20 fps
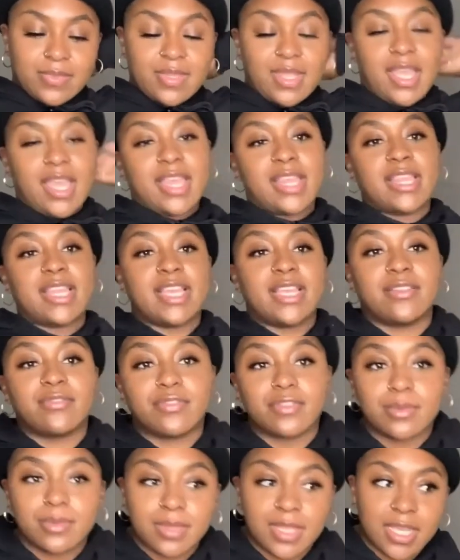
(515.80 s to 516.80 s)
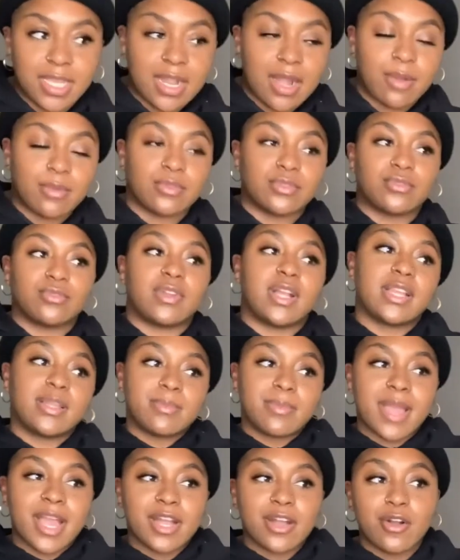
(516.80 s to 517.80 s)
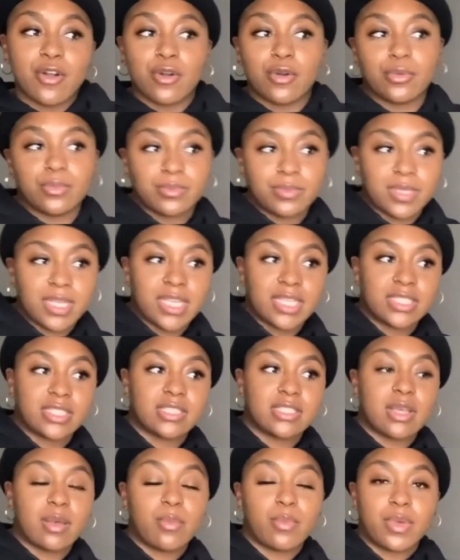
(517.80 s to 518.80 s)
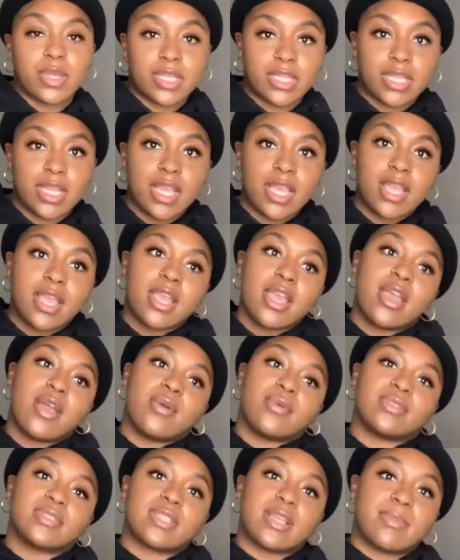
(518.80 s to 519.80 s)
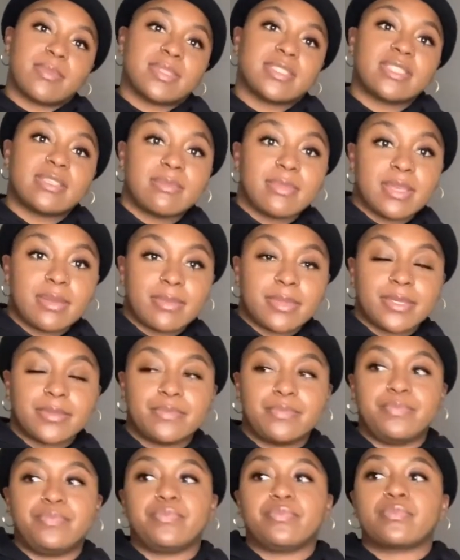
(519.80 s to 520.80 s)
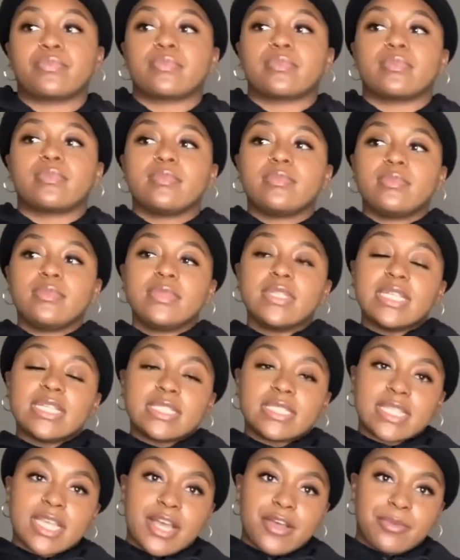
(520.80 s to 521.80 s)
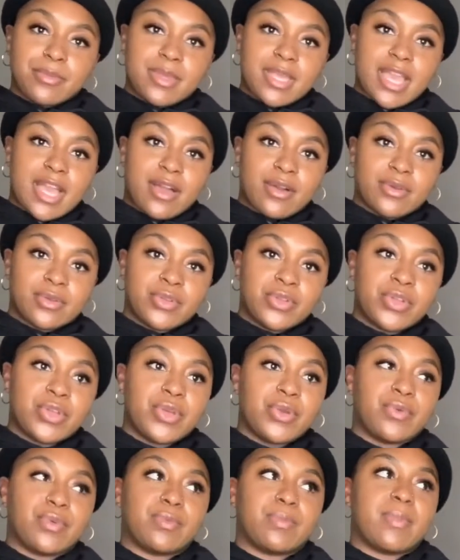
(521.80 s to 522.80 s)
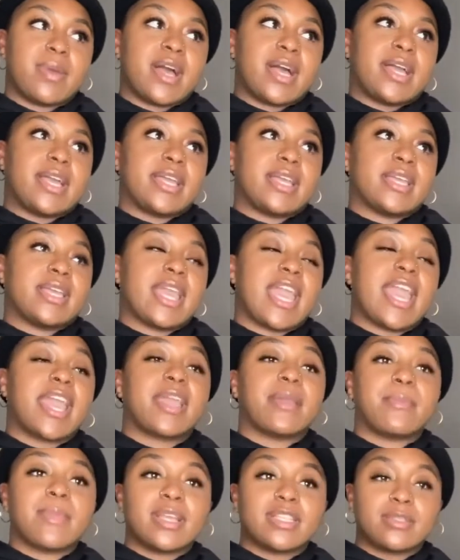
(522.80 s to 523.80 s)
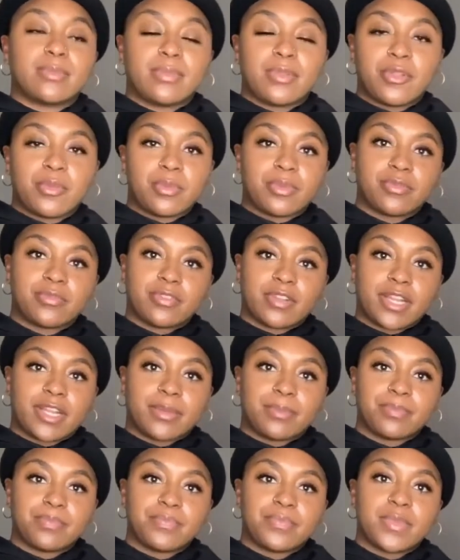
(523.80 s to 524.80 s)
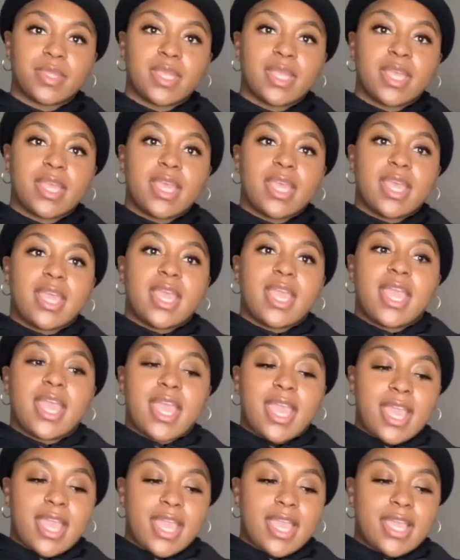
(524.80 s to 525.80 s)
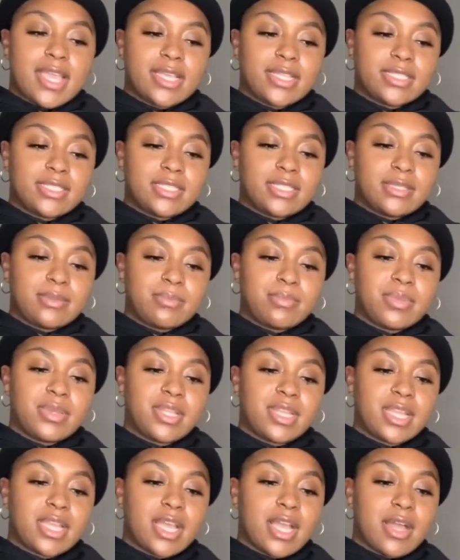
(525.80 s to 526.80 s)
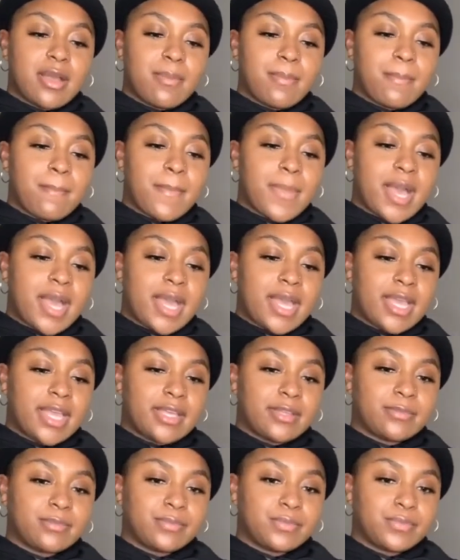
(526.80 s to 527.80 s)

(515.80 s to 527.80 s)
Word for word: And then from there, I was riding back home because someone was coming to meet me to help me out with my hanging my diploma frame and putting up my